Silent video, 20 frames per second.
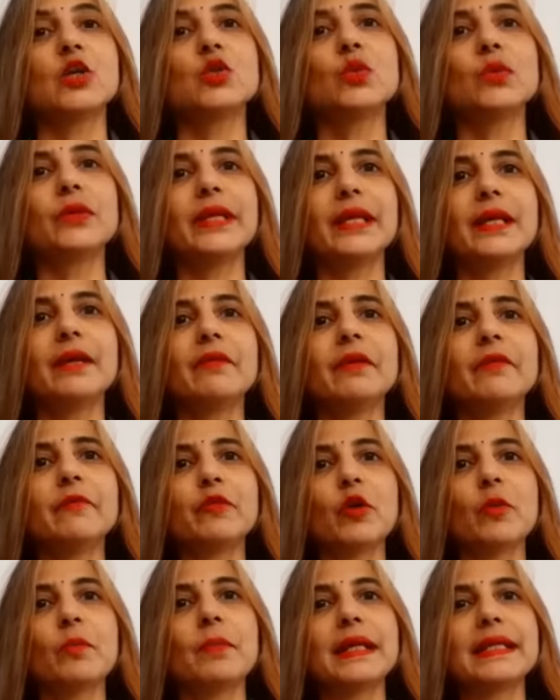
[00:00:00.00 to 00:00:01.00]
To recover
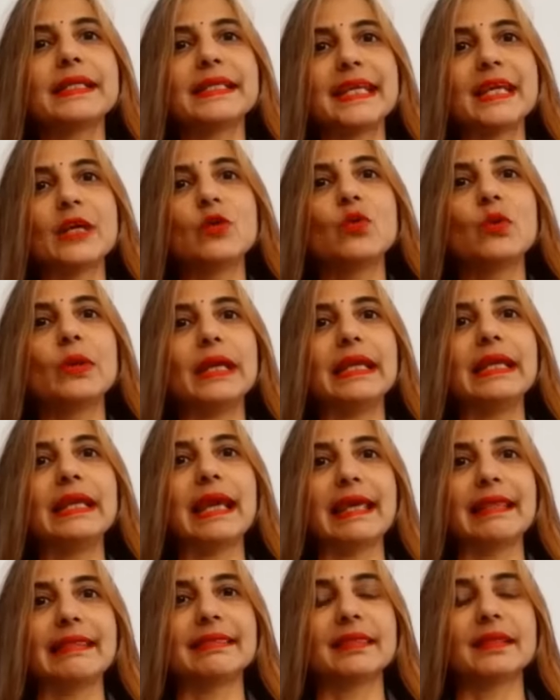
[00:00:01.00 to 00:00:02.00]
from my dengue ill
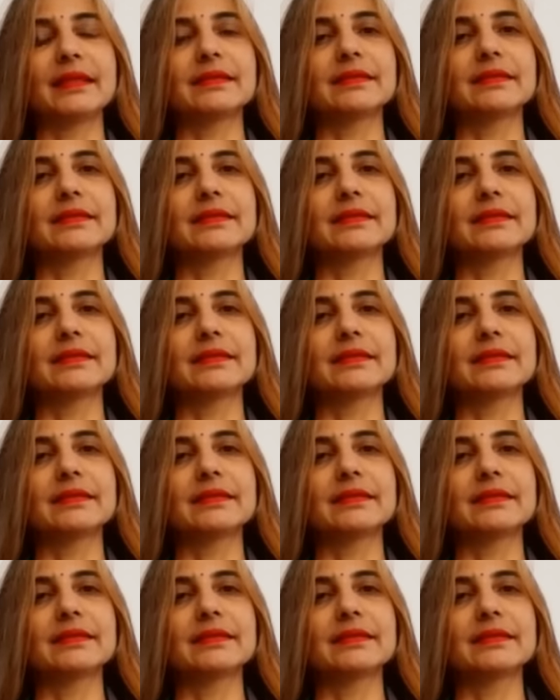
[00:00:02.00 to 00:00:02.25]
health,